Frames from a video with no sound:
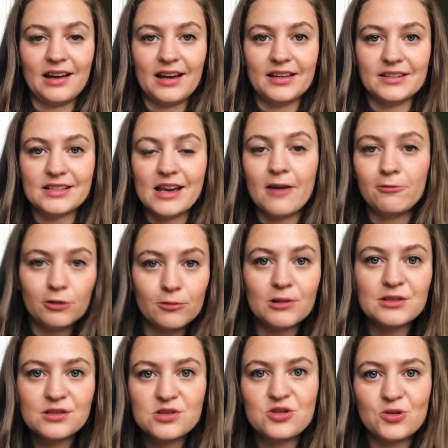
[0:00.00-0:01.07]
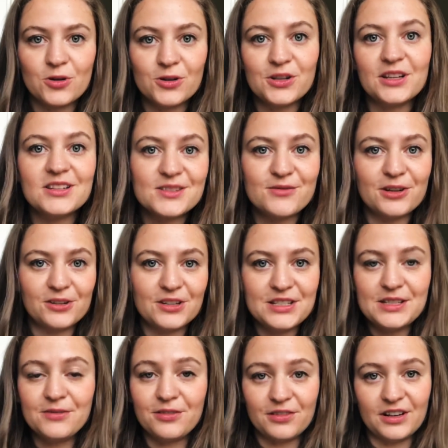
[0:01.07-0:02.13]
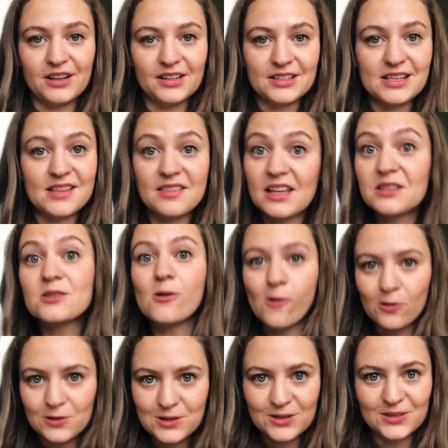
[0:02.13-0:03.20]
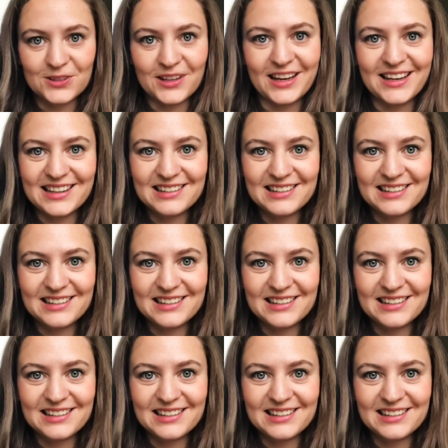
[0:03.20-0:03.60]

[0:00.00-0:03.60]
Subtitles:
and everyone's journey is very different, and that's also okay.